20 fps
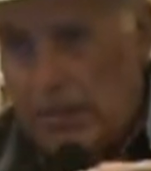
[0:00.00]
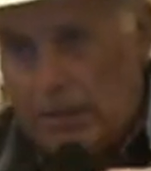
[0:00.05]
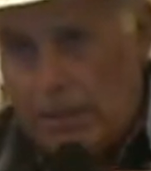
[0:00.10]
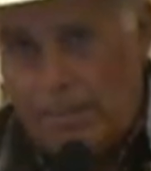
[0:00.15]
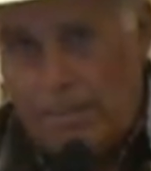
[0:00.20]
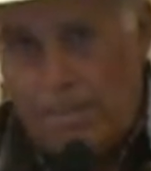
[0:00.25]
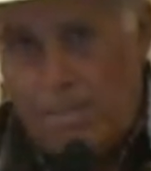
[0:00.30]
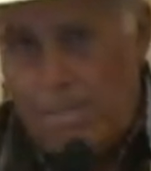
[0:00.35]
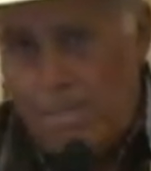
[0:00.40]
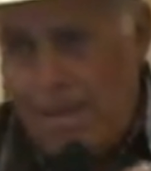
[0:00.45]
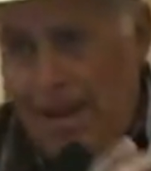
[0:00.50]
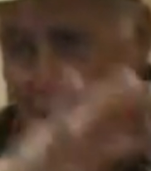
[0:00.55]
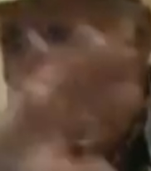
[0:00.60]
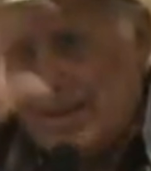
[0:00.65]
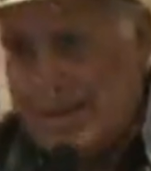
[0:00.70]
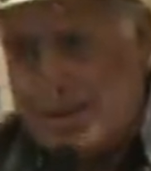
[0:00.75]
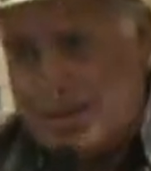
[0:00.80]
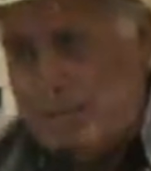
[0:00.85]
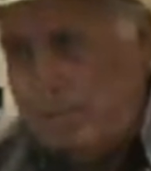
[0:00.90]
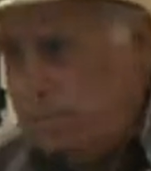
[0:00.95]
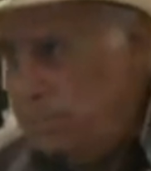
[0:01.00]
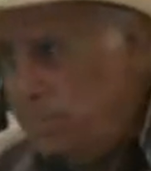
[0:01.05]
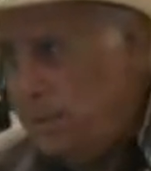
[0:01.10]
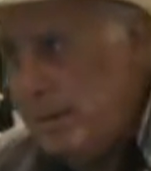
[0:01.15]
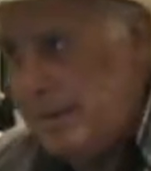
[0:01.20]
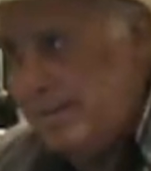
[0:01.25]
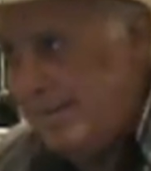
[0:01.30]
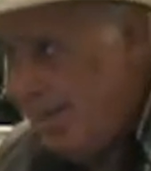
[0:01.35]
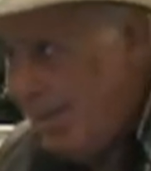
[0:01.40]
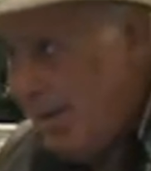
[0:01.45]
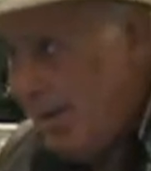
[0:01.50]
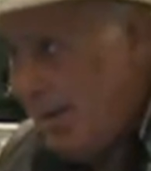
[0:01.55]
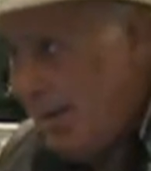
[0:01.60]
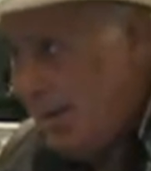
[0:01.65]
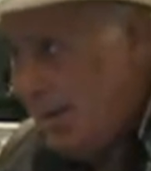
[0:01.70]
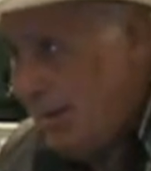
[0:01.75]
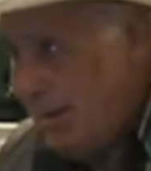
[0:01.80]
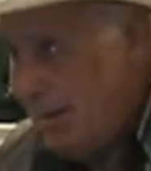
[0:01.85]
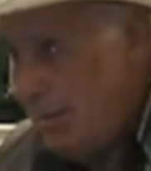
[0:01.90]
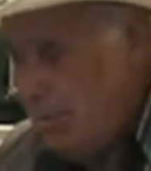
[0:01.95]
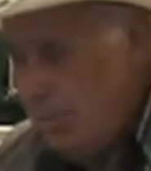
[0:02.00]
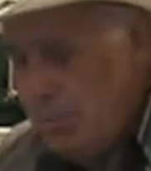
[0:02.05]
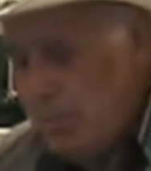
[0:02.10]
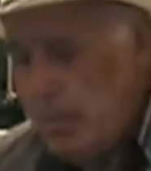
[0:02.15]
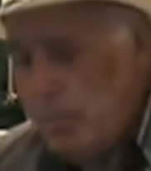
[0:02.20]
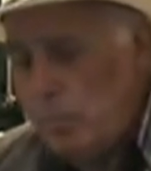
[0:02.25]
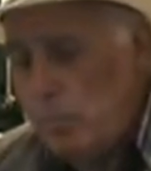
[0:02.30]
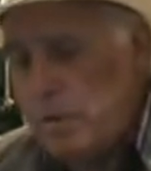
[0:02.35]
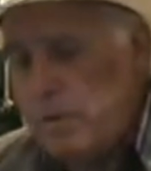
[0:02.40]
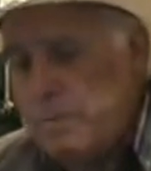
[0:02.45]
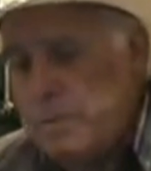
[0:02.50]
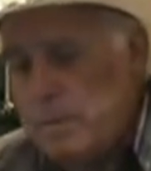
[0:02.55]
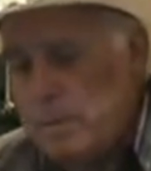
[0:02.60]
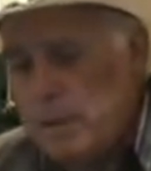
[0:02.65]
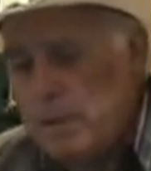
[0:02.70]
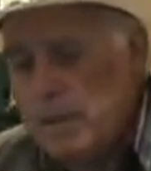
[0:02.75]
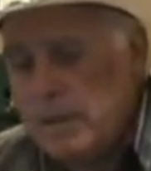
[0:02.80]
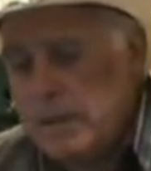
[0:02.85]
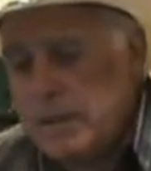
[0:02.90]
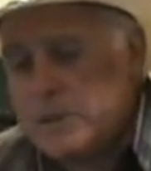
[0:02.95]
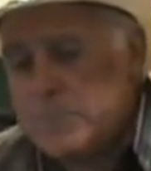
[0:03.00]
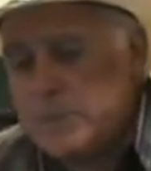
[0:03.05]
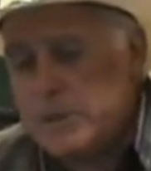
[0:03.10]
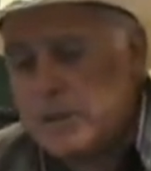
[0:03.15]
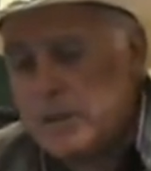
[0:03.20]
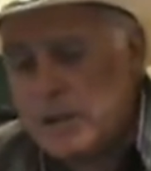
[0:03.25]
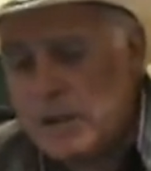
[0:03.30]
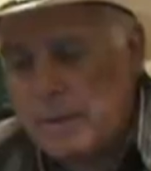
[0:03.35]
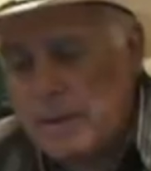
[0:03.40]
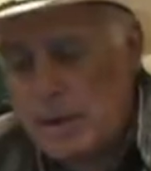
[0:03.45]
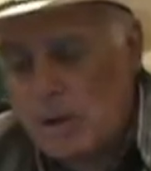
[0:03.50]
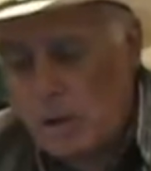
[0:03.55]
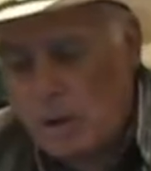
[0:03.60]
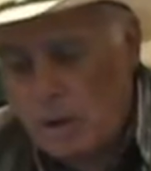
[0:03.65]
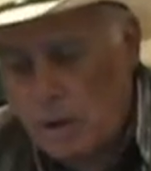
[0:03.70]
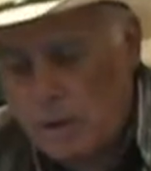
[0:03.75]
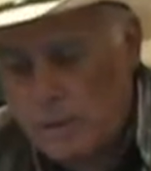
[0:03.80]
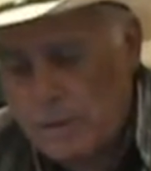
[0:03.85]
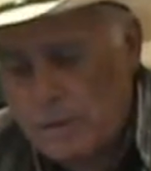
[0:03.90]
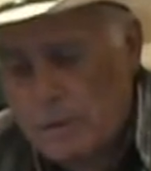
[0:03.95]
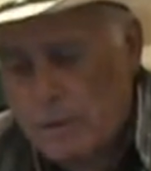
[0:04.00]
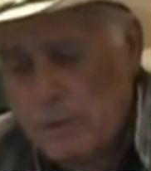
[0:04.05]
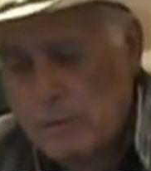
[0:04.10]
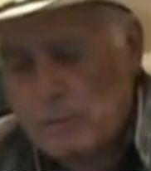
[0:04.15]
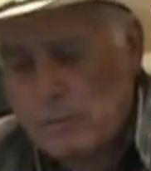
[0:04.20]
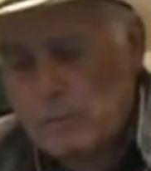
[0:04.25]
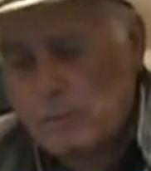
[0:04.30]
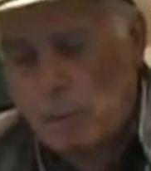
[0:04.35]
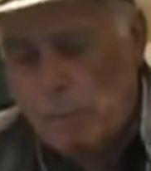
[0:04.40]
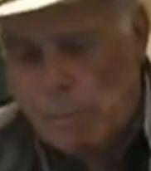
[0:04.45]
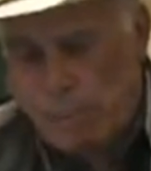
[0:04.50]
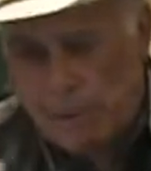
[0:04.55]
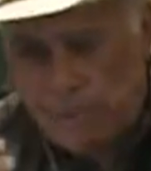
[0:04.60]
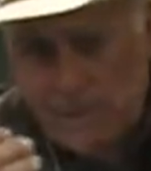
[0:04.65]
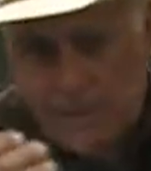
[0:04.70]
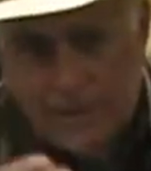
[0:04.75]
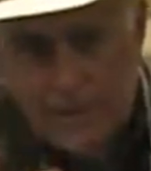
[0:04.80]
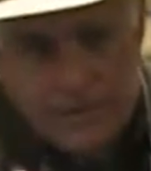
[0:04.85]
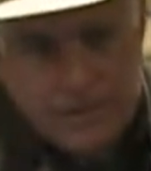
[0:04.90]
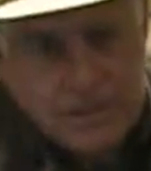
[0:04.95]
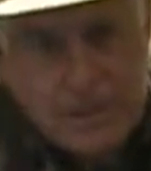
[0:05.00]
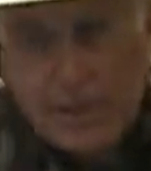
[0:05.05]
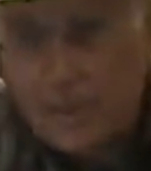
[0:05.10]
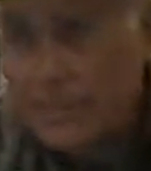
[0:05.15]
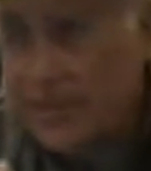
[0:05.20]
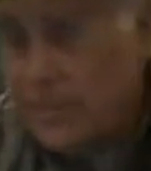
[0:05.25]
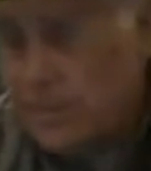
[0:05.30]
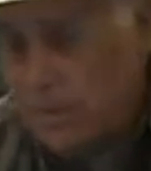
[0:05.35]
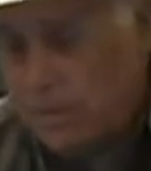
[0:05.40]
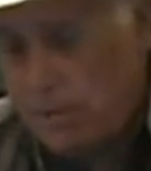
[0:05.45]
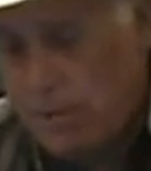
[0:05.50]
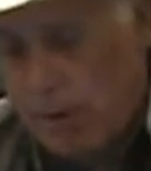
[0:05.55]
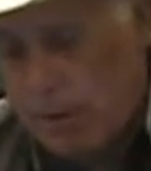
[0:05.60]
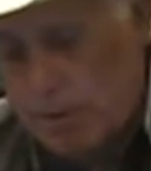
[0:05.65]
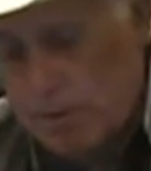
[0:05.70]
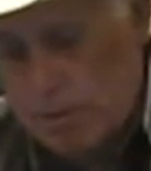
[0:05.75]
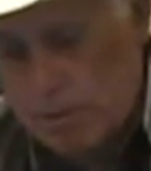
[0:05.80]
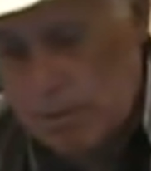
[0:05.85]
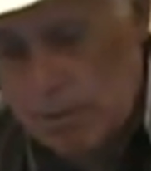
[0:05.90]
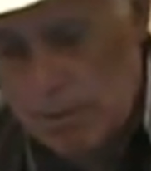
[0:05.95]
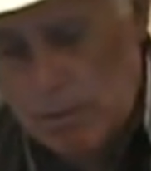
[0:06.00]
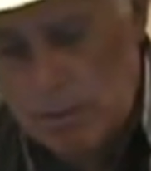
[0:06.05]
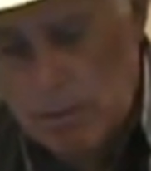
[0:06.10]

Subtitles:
a massive, big thing that it's been coming on through Republicans and Democrats.